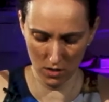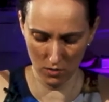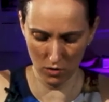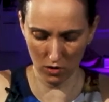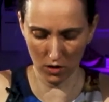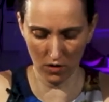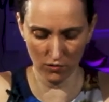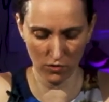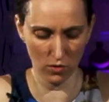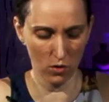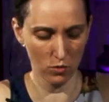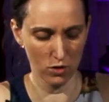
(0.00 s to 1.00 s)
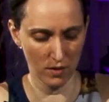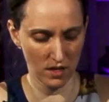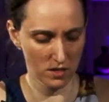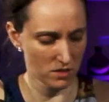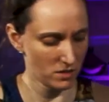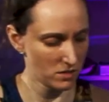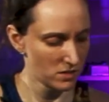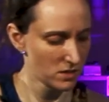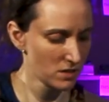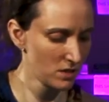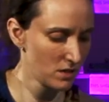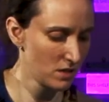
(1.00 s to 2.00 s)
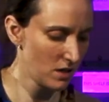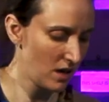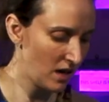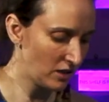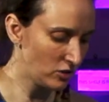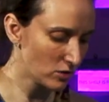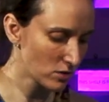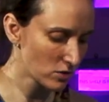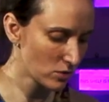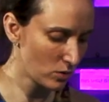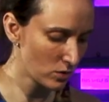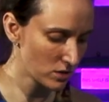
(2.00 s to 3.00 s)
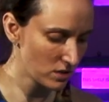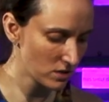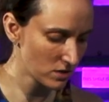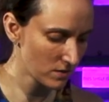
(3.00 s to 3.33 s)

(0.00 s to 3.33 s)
you're covering all your bases and you're sorted.